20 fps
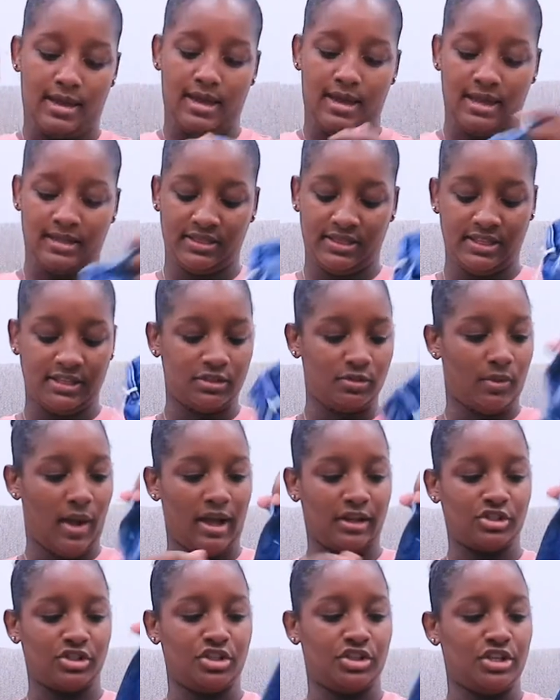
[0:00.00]
And these
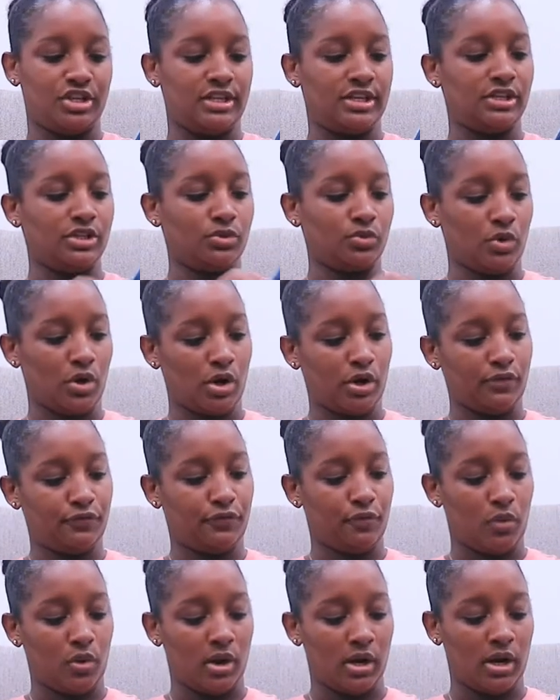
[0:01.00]
wax jeans were
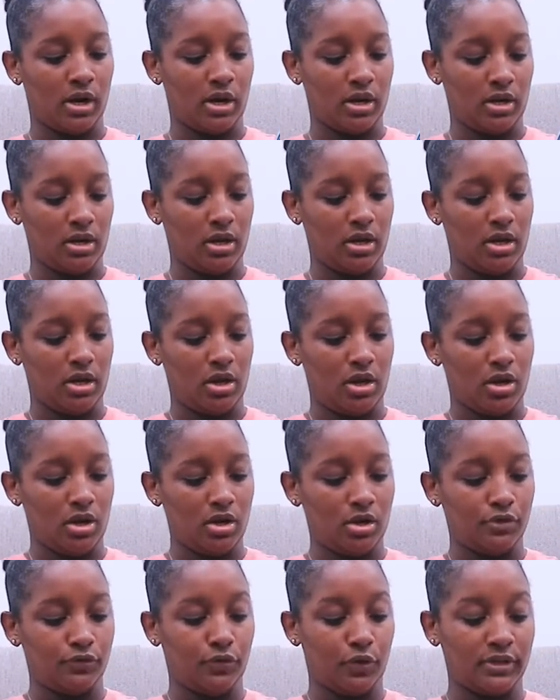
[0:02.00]
for
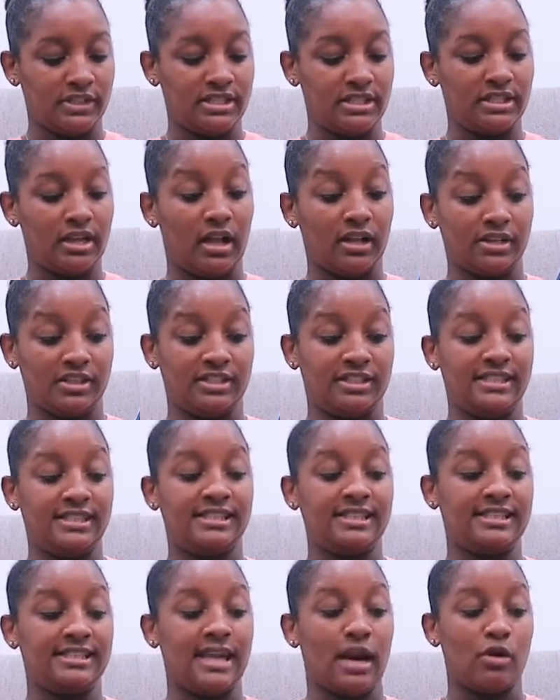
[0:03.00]
forty dollars. This
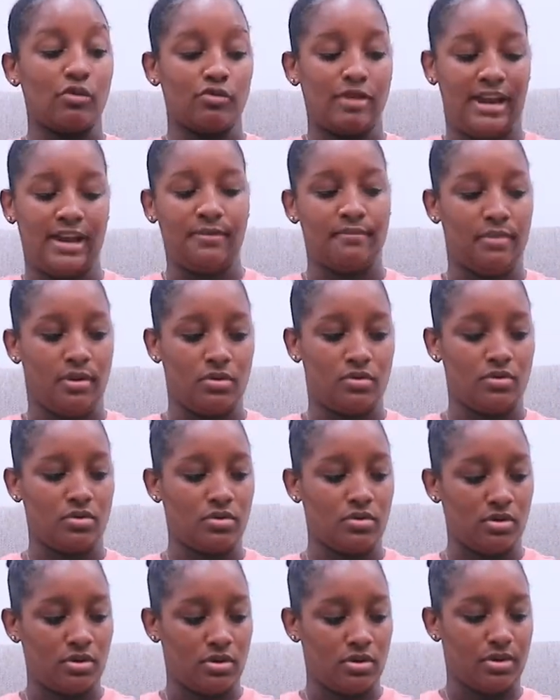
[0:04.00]
is now Rainbow.
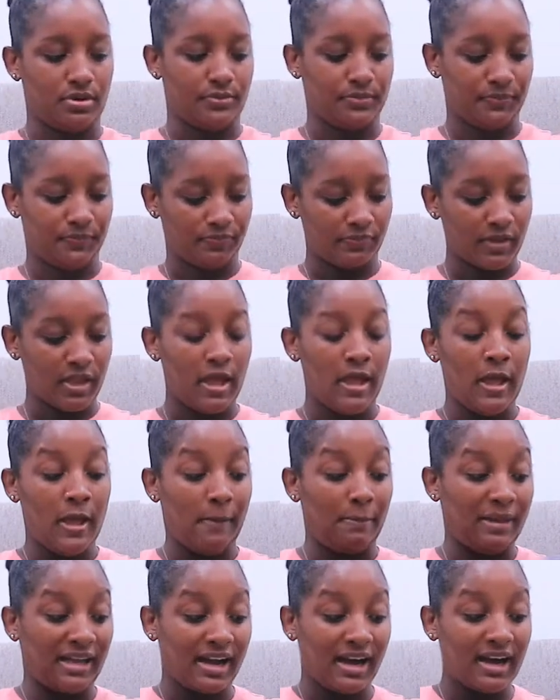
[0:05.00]

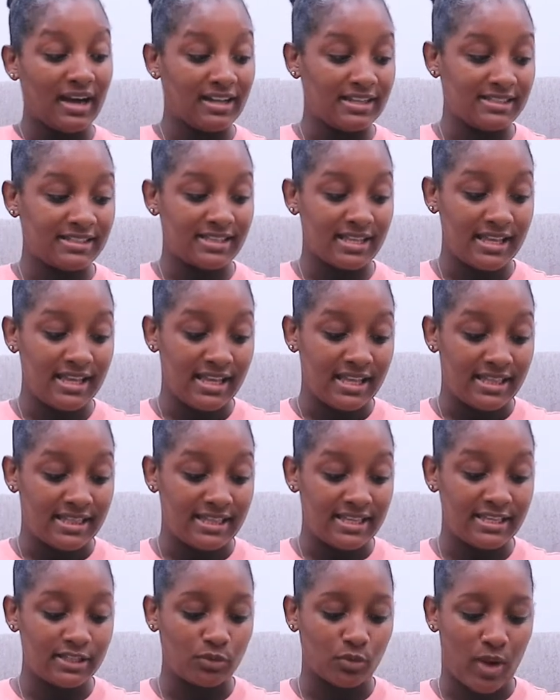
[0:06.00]
Because
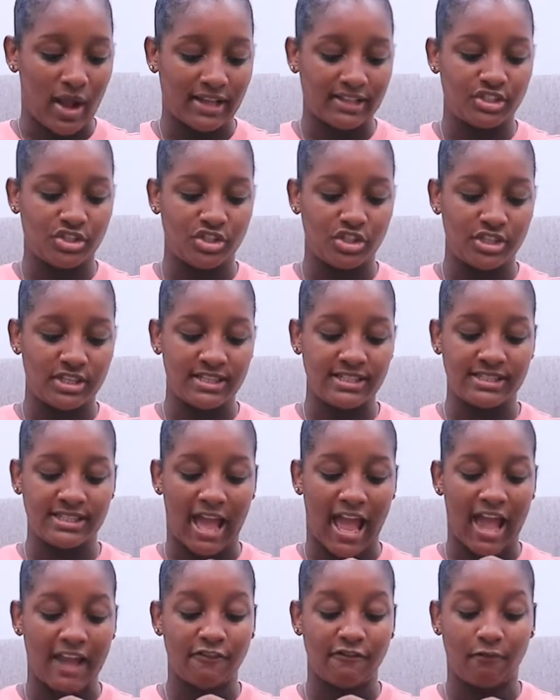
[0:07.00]
these wax jeans
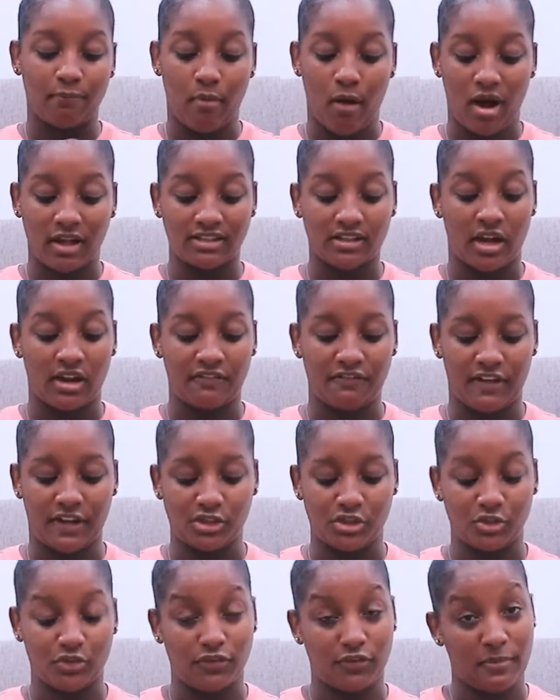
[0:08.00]
I've bought on
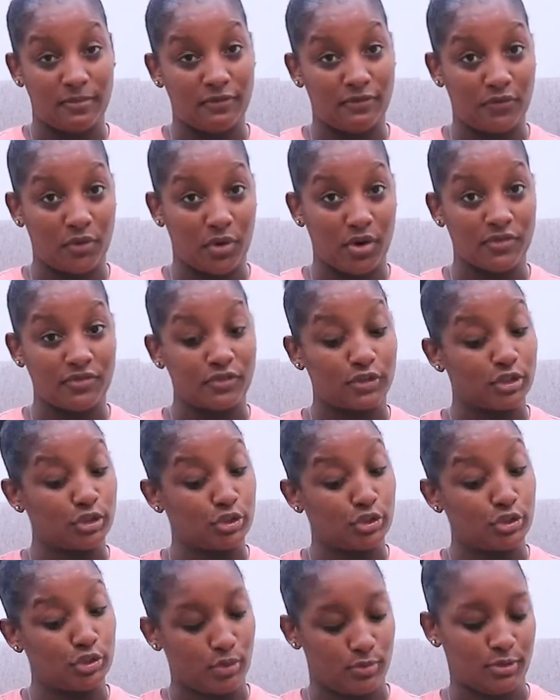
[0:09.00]
Fashion Nova before for
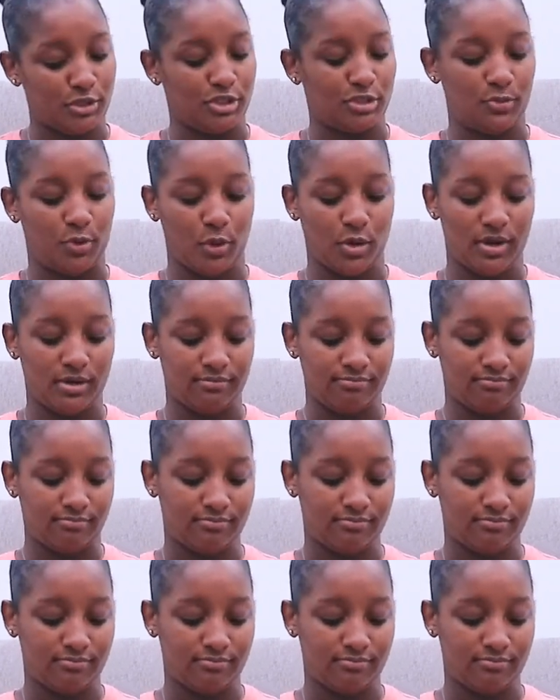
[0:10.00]
so much more.